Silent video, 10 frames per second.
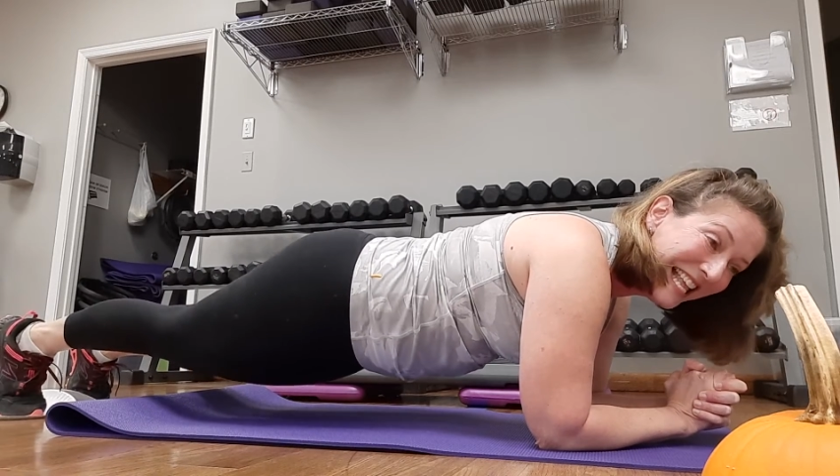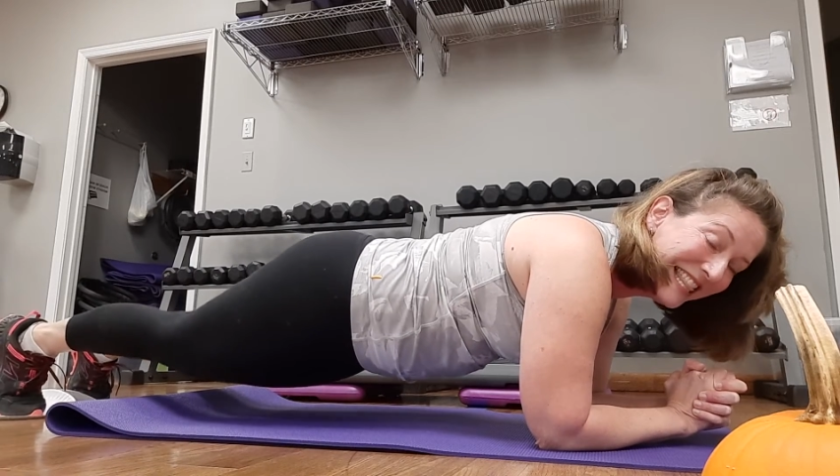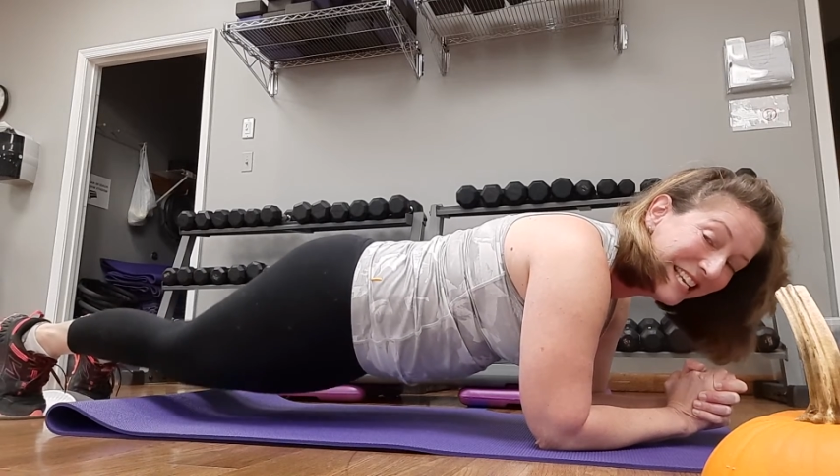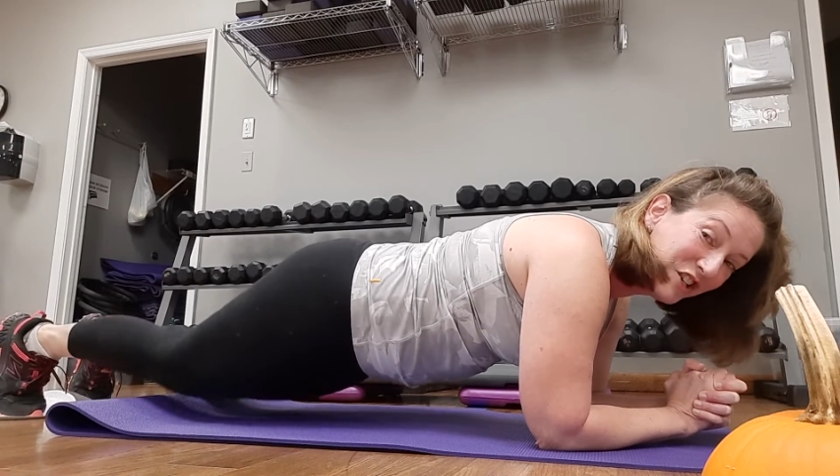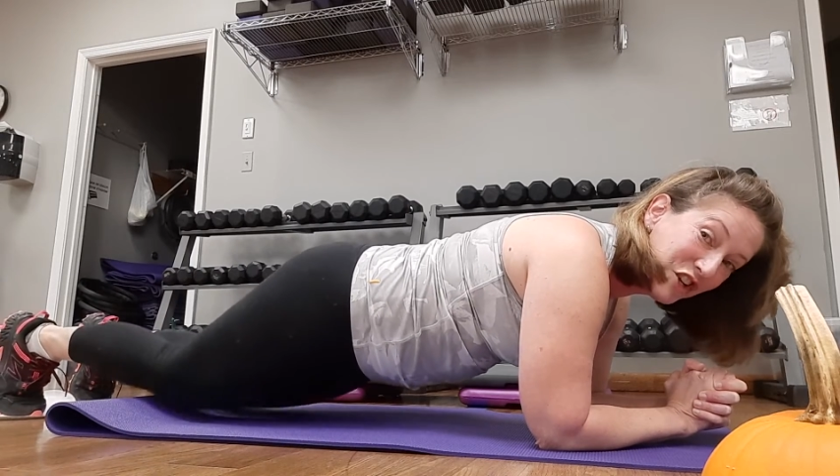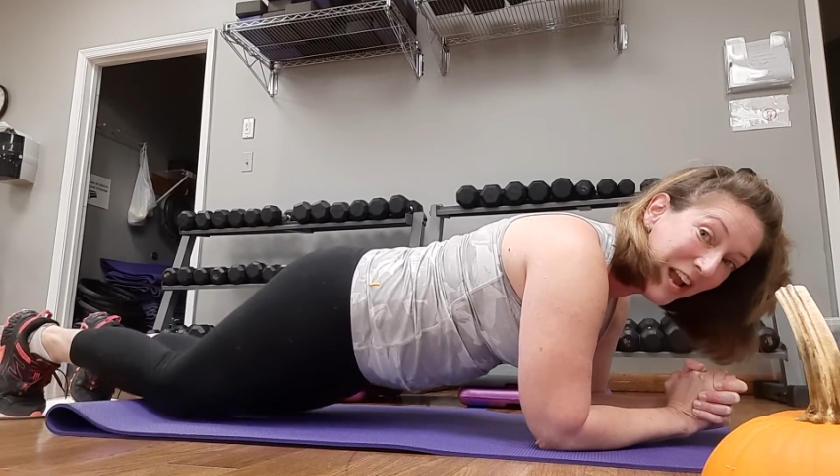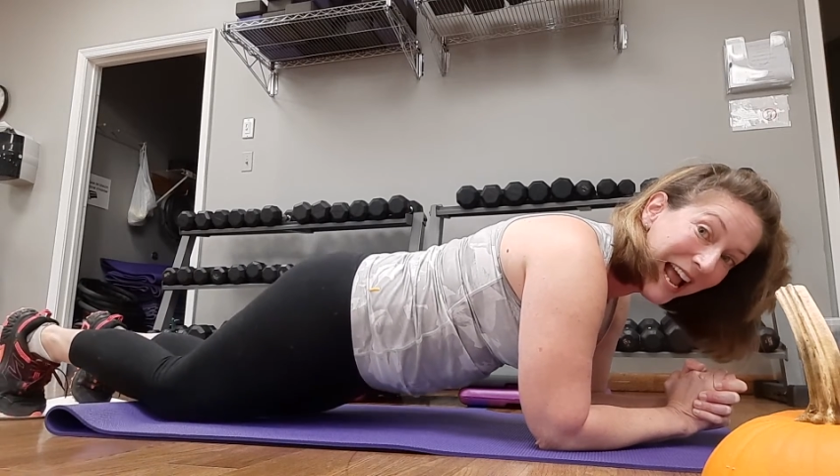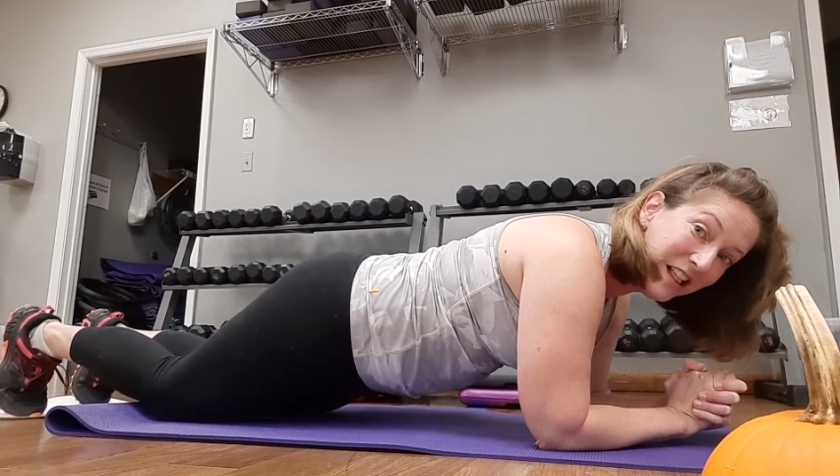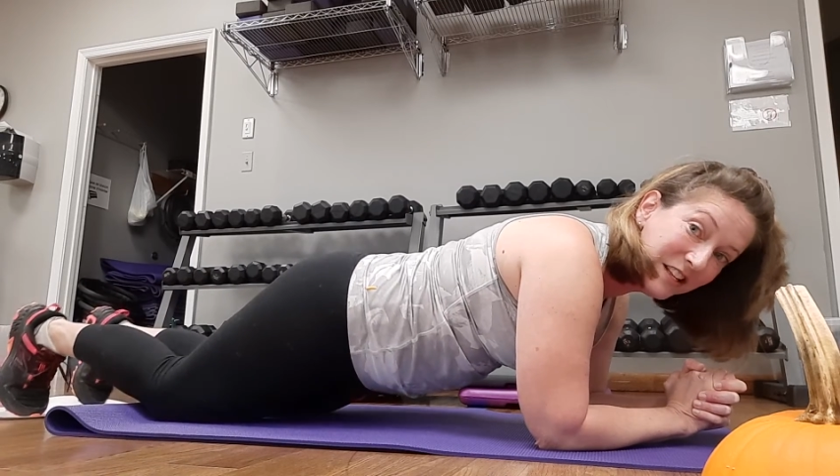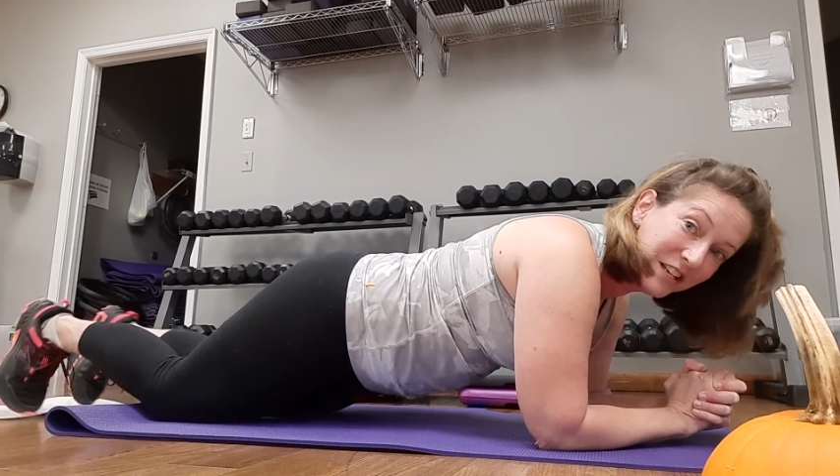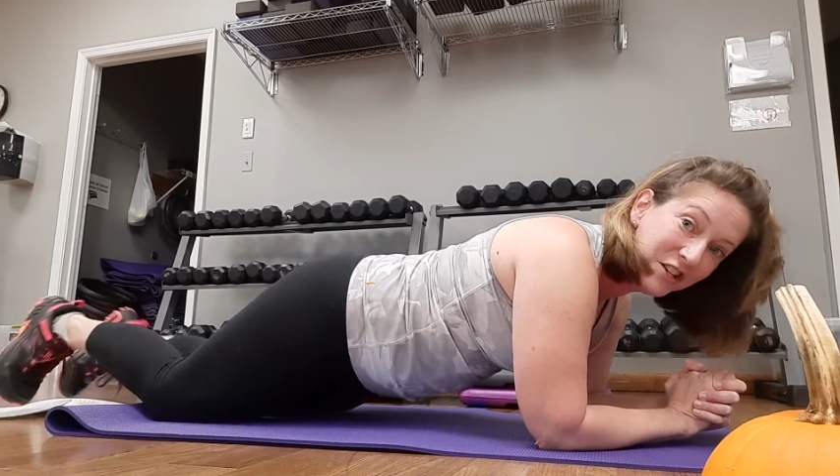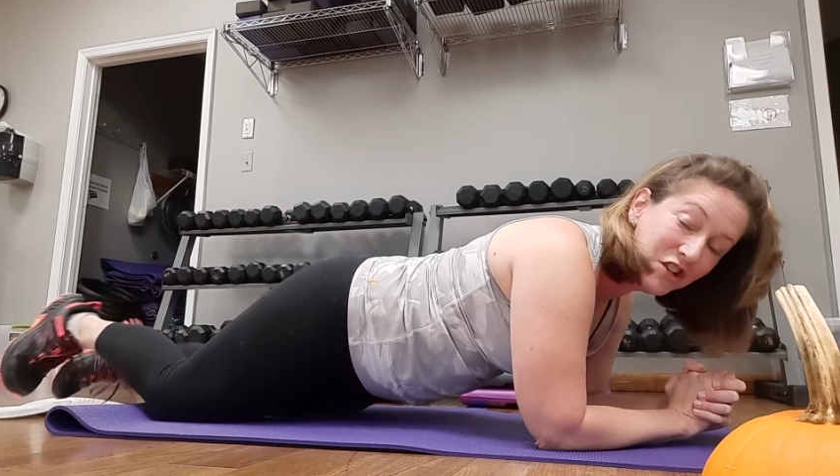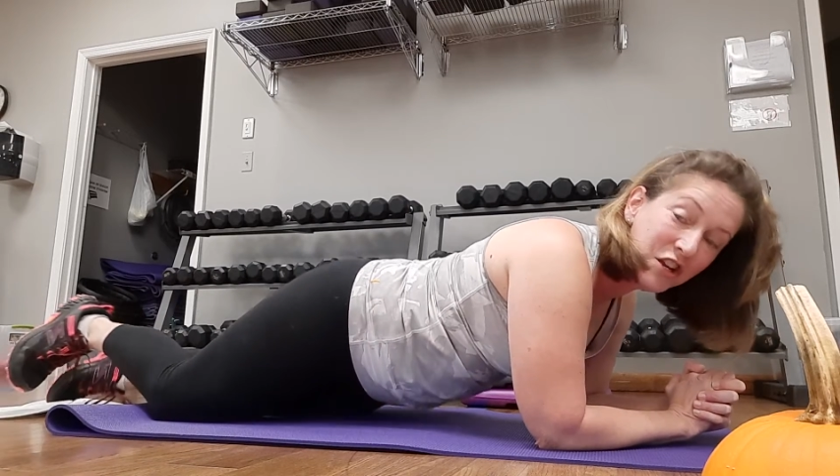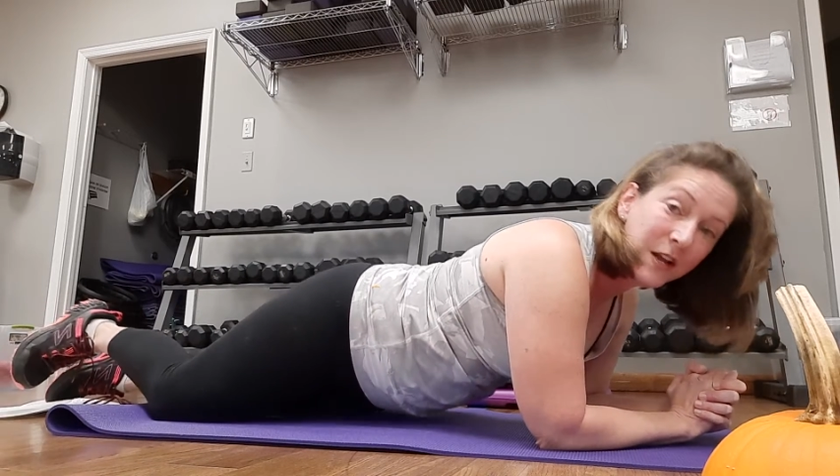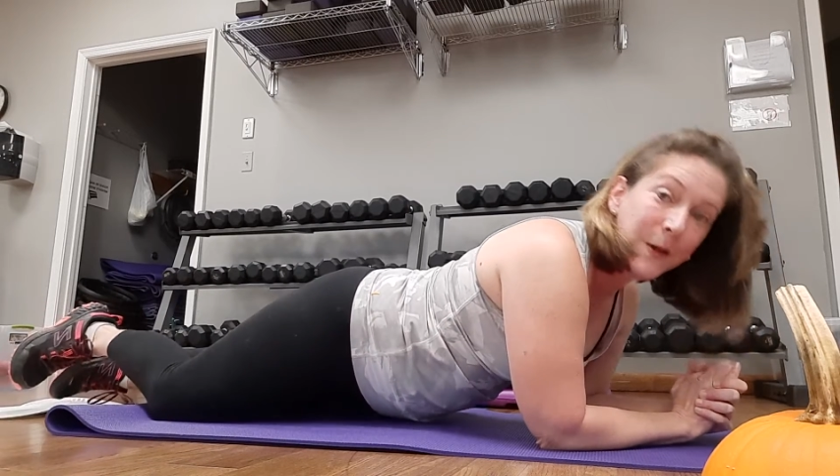The
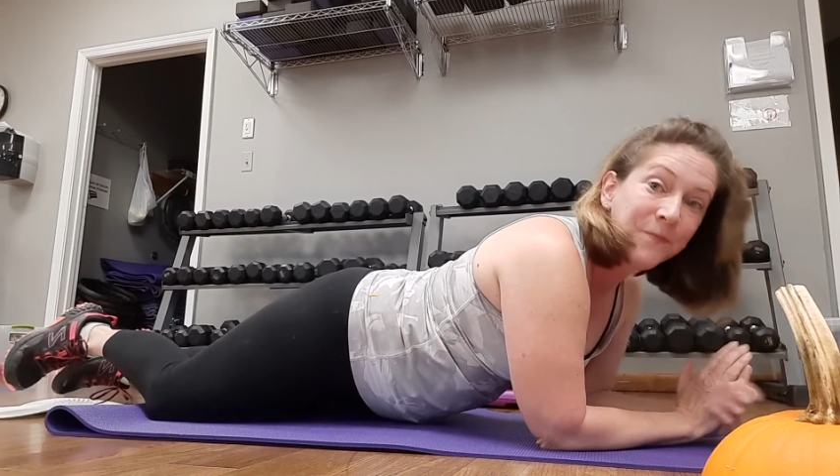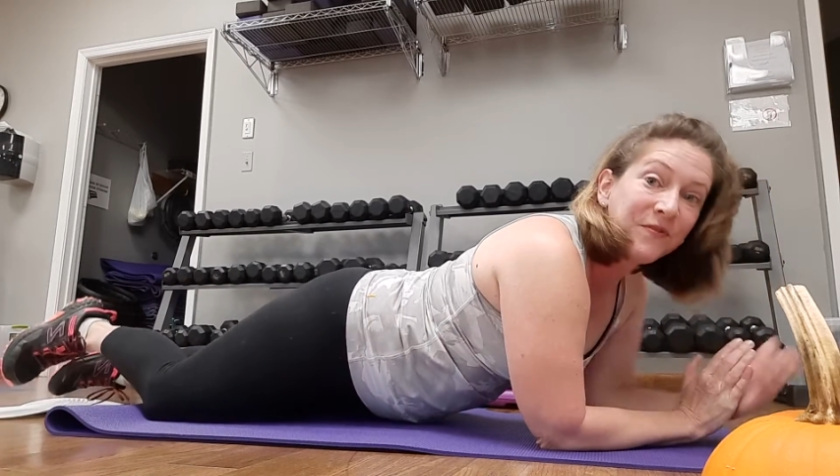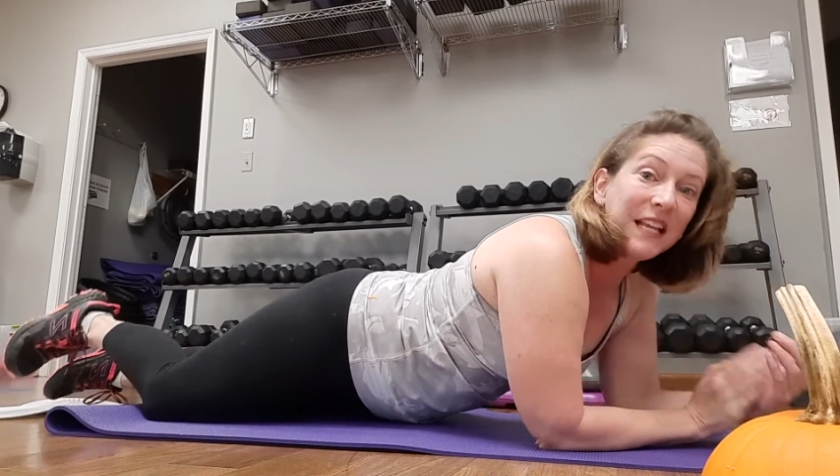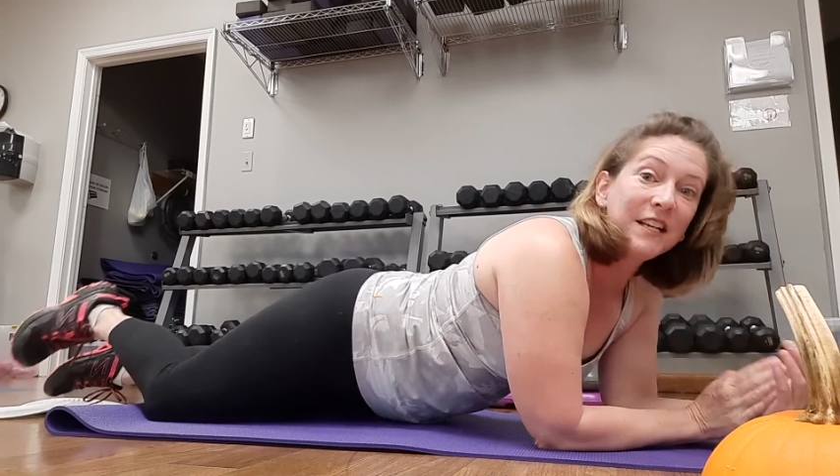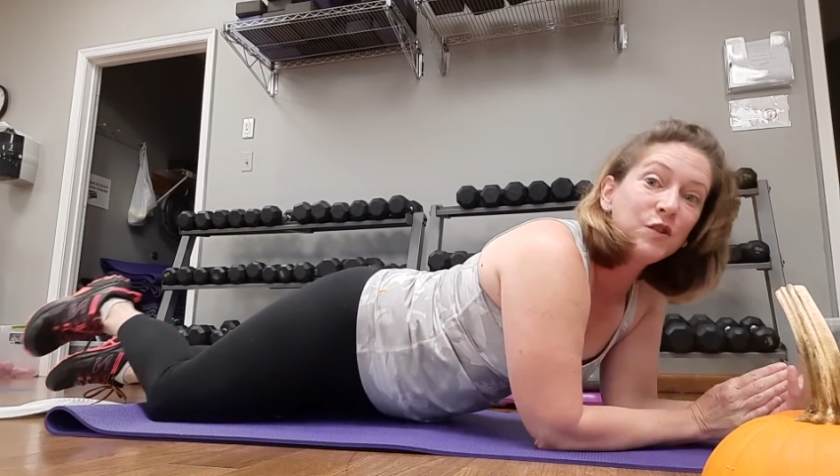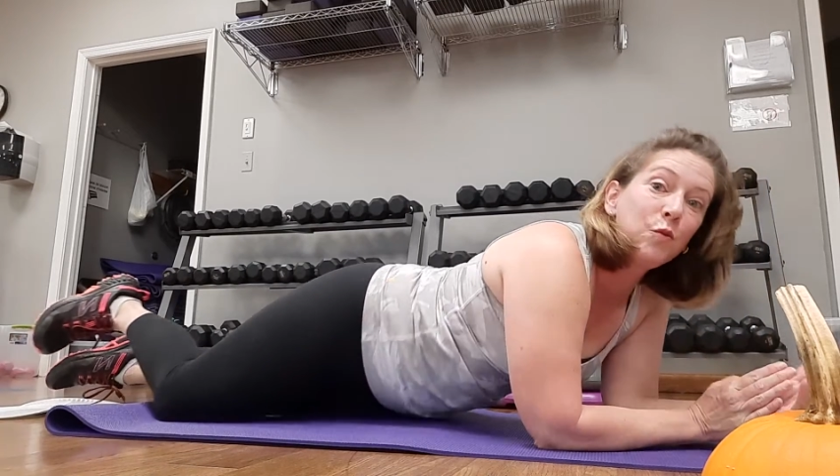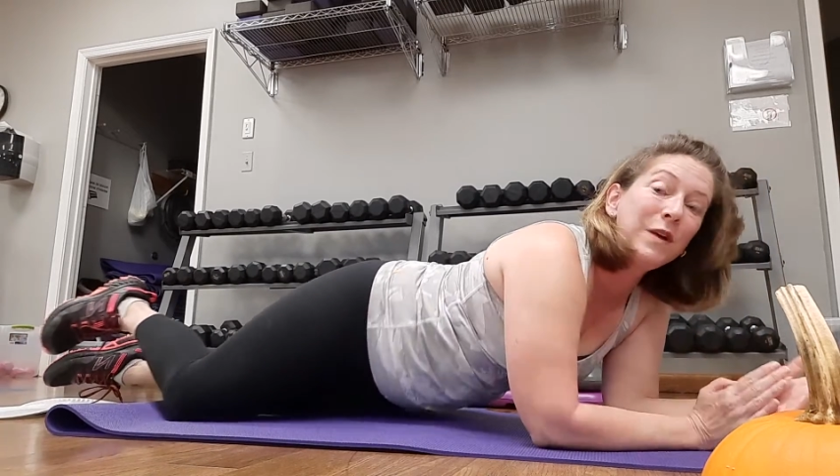challenge is